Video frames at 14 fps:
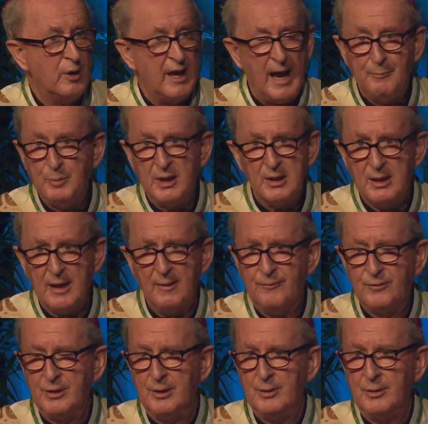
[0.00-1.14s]
We have been
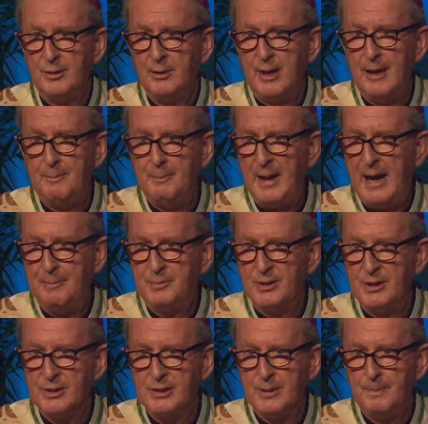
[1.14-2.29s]
gifted at
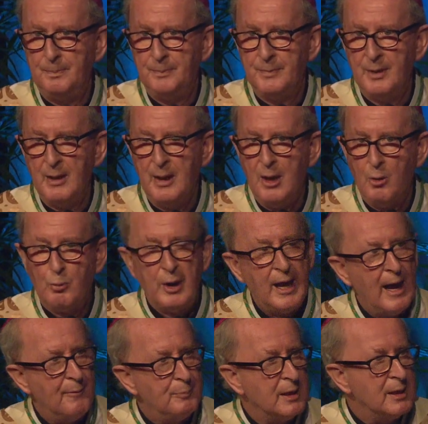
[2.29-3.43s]
baptism.
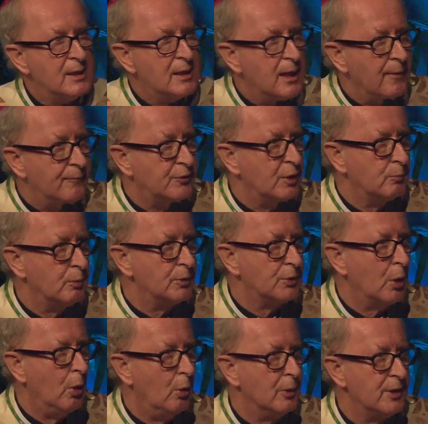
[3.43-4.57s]
We have been gifted with
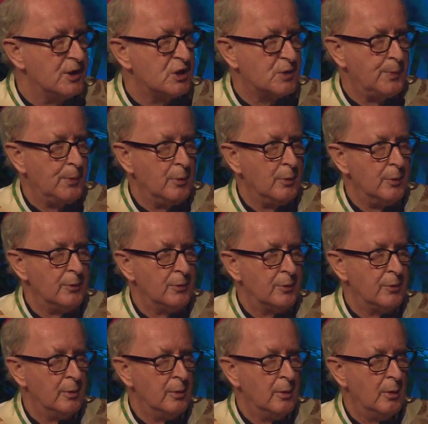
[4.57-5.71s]
the Holy Spirit,
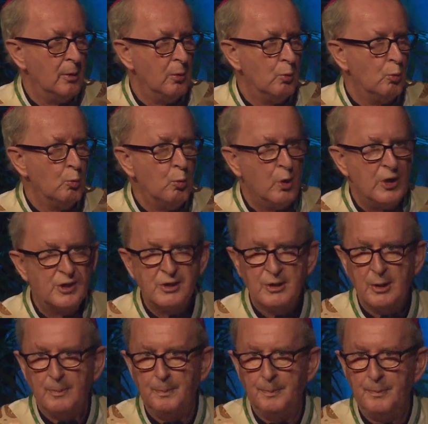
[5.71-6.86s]

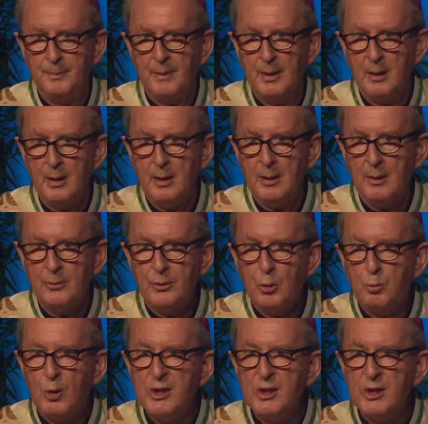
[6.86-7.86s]
wisdom, the